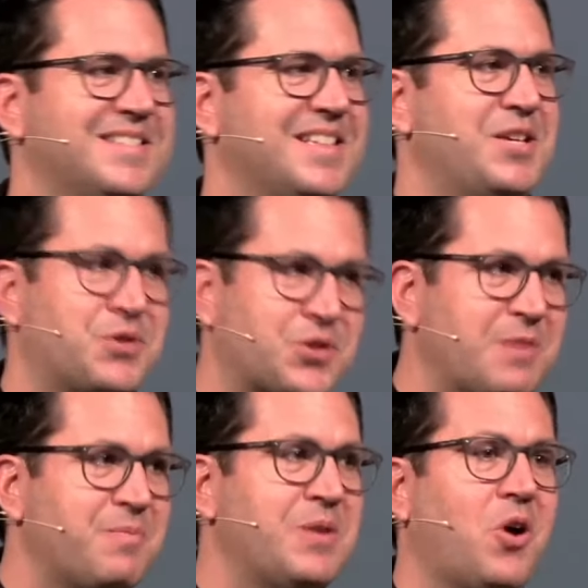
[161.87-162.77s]
You treat
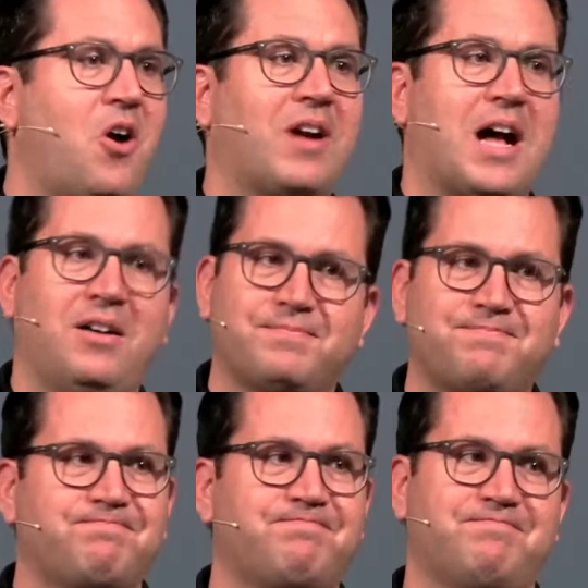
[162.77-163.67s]
me wrong,
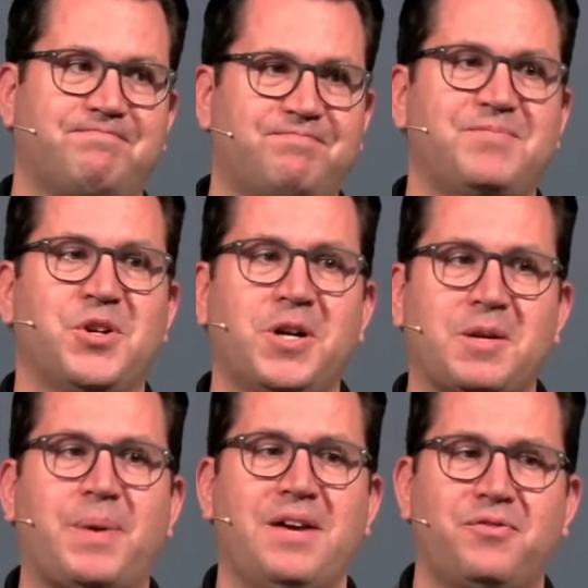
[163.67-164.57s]
you're going to
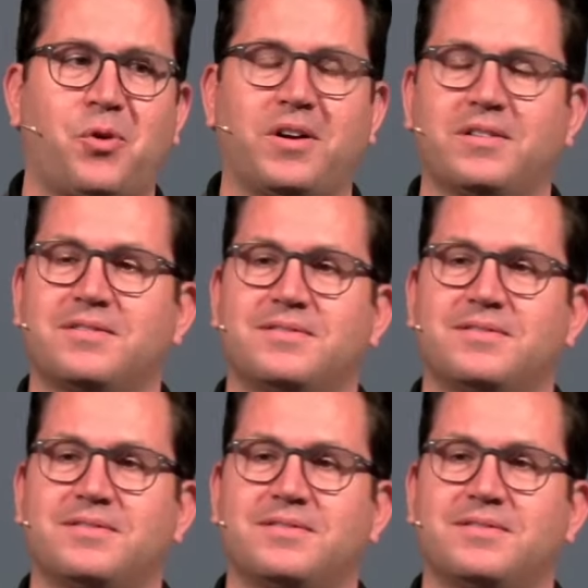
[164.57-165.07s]
pay for it.